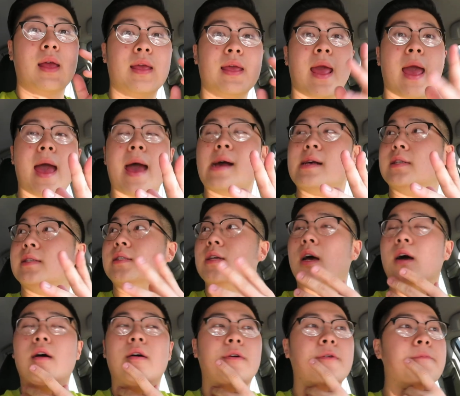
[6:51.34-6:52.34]
Yeah,
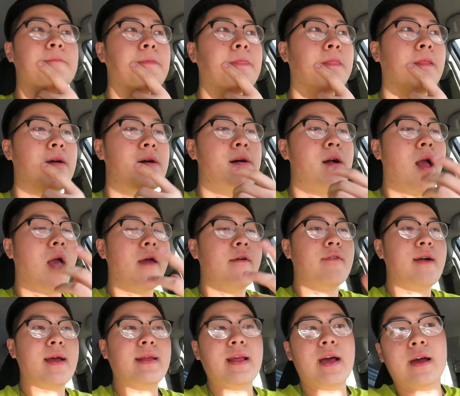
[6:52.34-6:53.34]
so
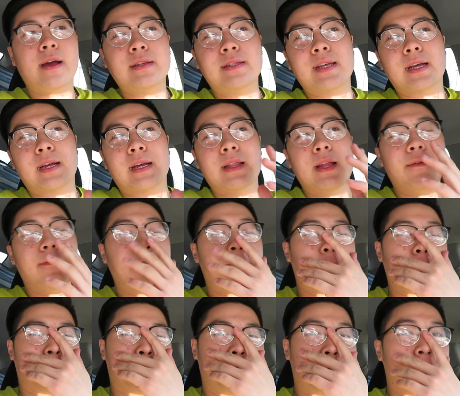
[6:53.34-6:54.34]
right now it's like
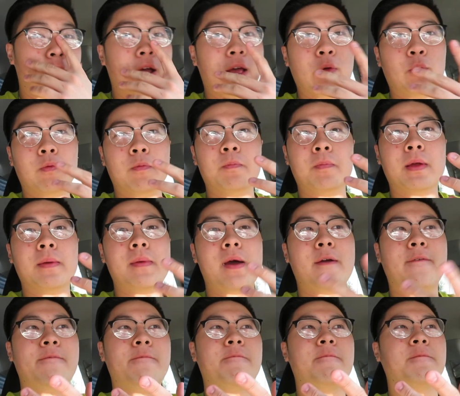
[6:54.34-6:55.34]
11:44 and me and
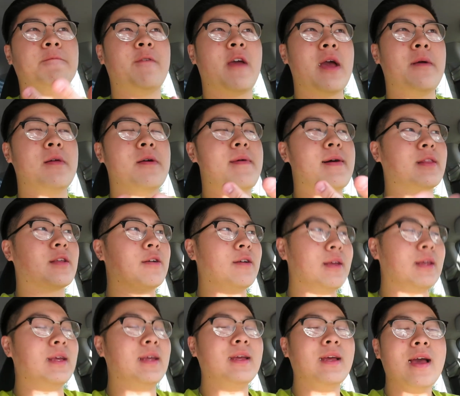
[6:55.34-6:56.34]
my family are about to go
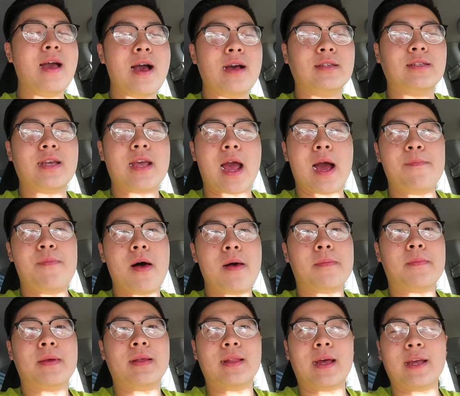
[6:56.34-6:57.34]
eat. So yeah, I'm
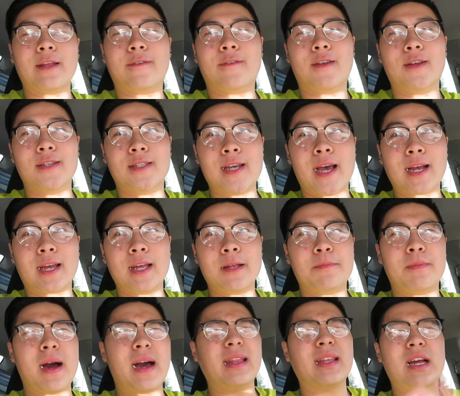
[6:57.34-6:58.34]
probably gonna be late to check
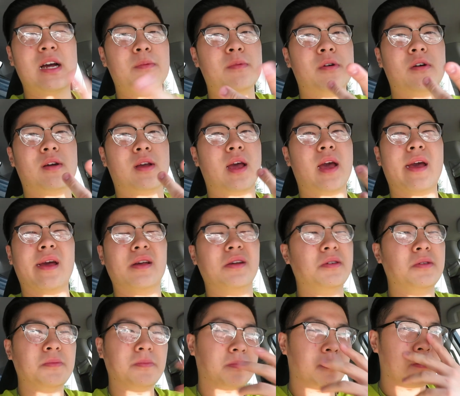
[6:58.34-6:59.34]
in, but I think I'll be okay.
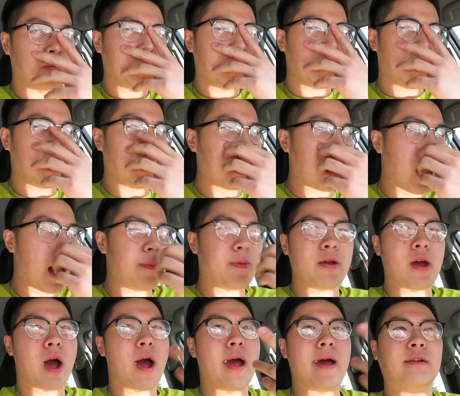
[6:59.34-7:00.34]
I'll
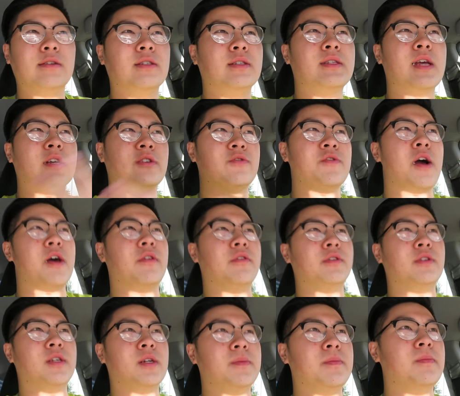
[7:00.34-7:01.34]
be alright, I'll just text Sean
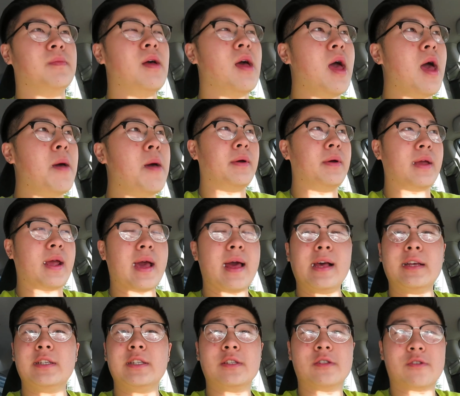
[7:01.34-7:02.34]
or something. But
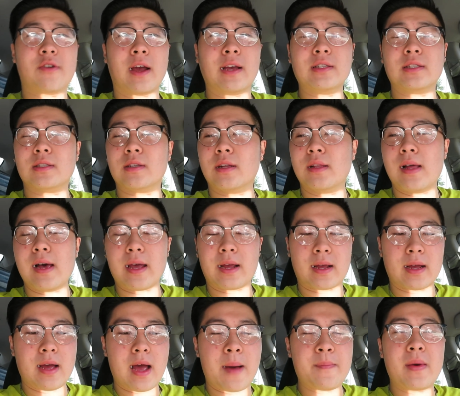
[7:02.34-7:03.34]
yeah, that's just crazy though,
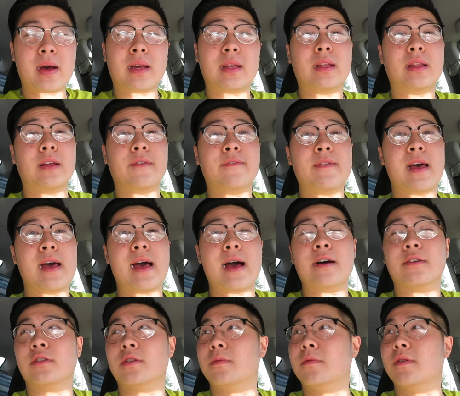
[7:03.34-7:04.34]
like, I'm not gonna live in that
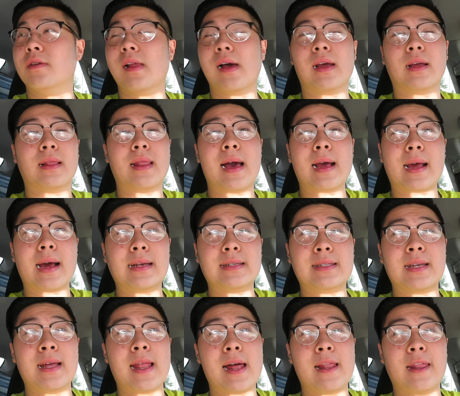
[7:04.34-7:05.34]
house on like. Like I
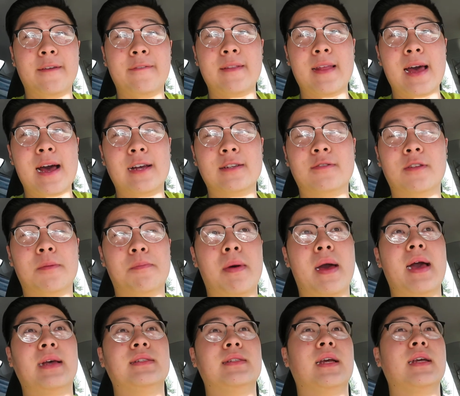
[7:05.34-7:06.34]
said, I lived in the house for the
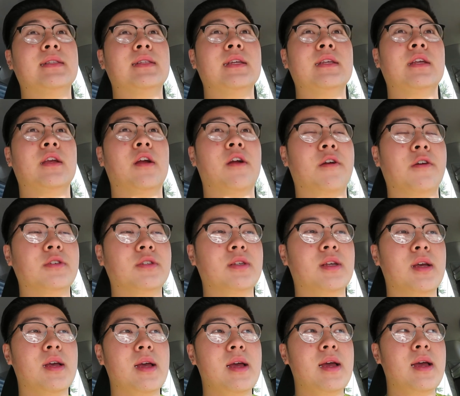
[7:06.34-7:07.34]
past 18 years.
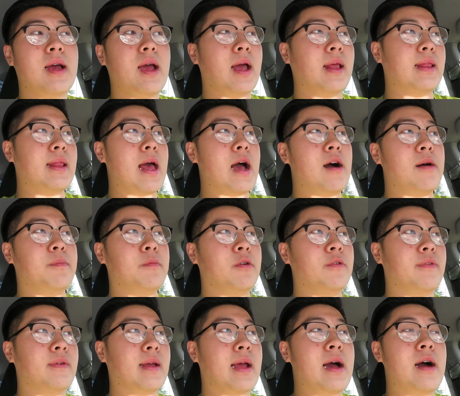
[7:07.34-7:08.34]
And now I'm
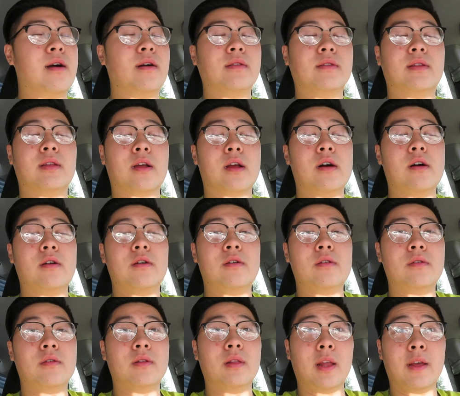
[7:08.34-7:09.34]
moving out to go
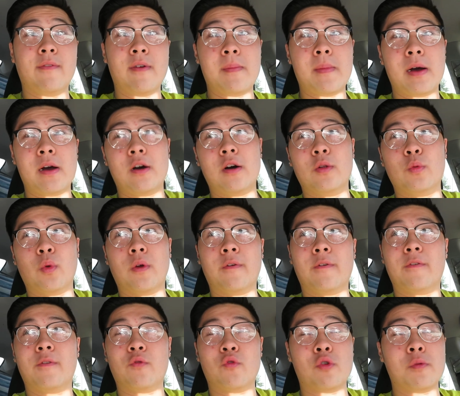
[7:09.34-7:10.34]
live on my own with
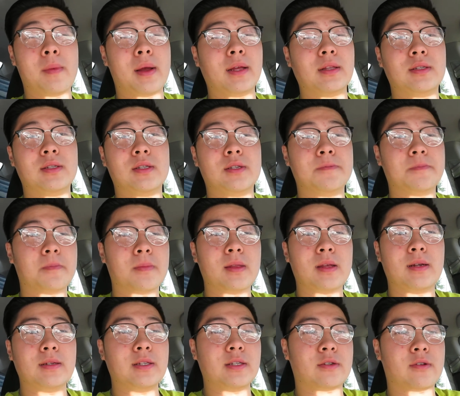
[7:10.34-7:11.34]
roommates.
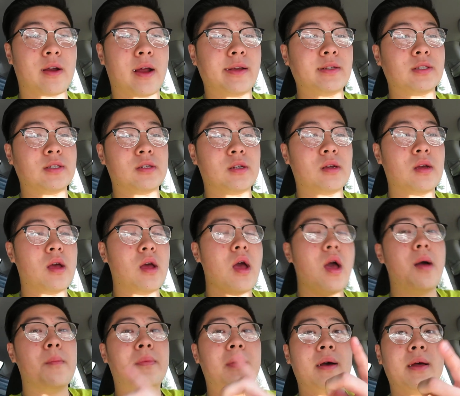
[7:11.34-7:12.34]
Just crazy.
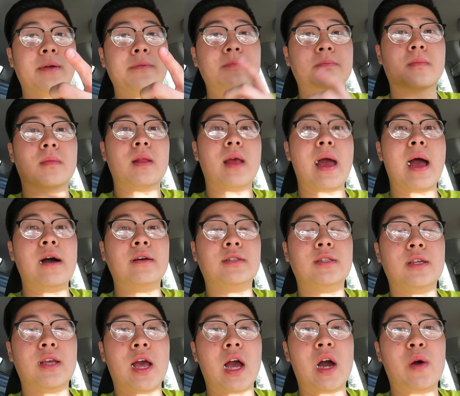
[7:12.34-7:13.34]
But I'll
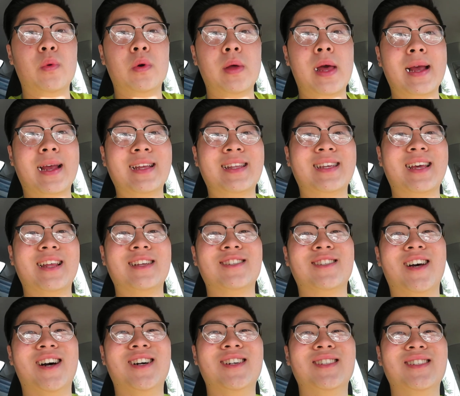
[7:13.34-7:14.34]
see y'all when I get to
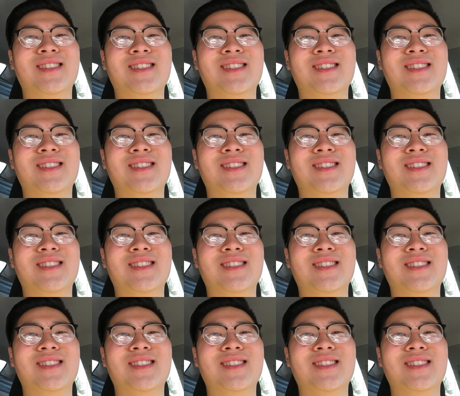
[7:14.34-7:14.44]
Kennesaw.